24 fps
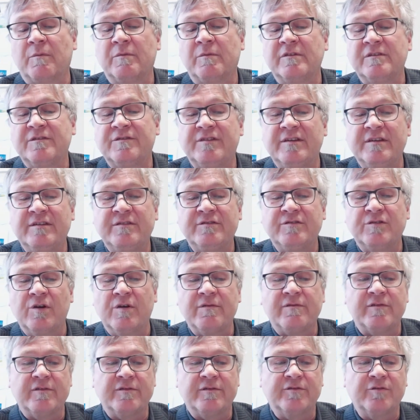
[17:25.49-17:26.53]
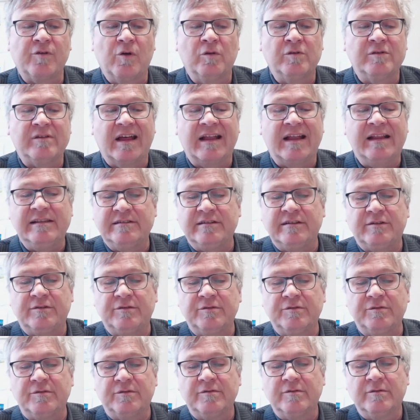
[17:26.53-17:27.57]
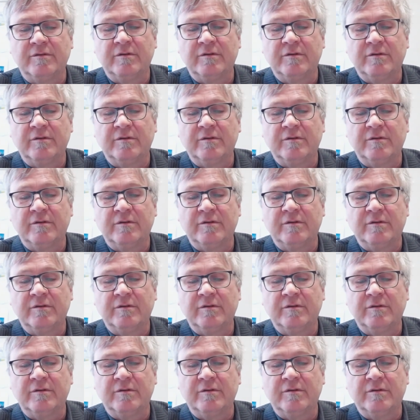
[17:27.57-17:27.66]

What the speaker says: the sea surface, called altitude.